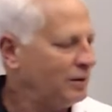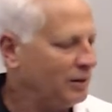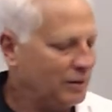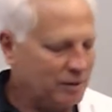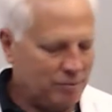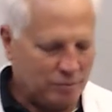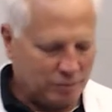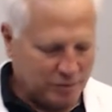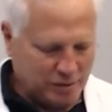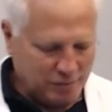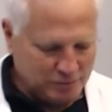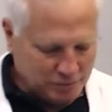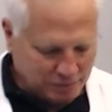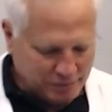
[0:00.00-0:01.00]
When it
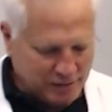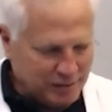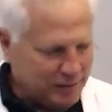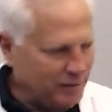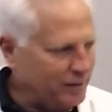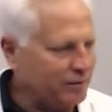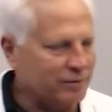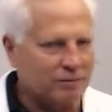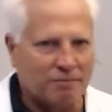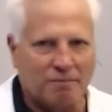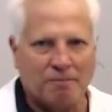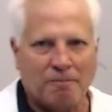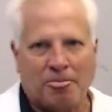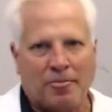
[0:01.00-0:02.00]
comes to a regulator,
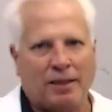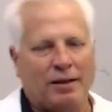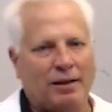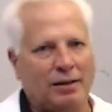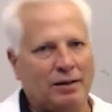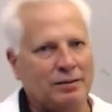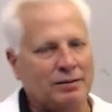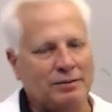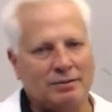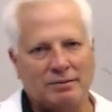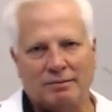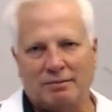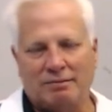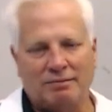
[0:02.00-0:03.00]

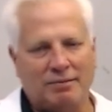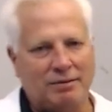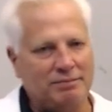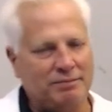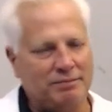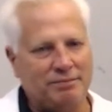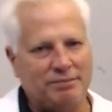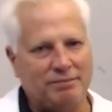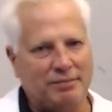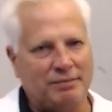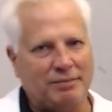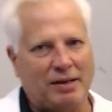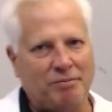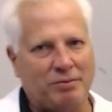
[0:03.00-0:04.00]

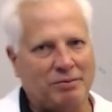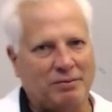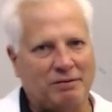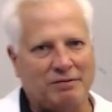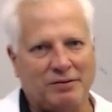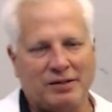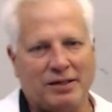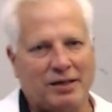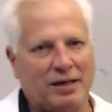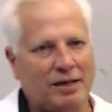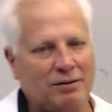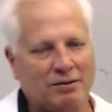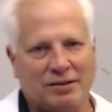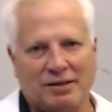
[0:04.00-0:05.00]
I put my foot down. I
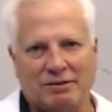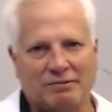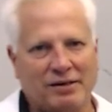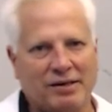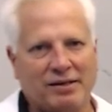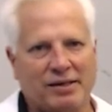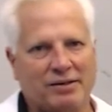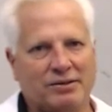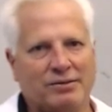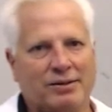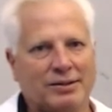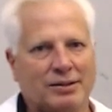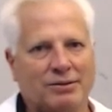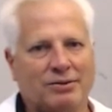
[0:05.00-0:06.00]
don't let the regulators go
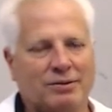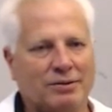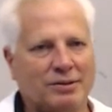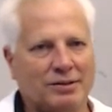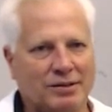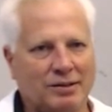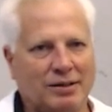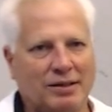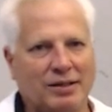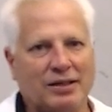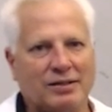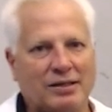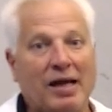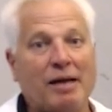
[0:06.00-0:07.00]
out the door
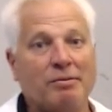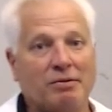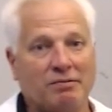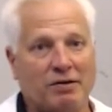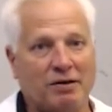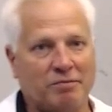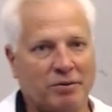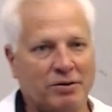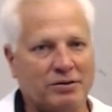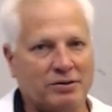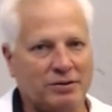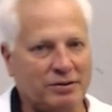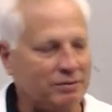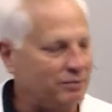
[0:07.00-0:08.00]
unless I'm involved
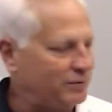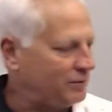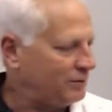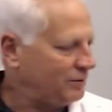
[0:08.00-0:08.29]
personally, which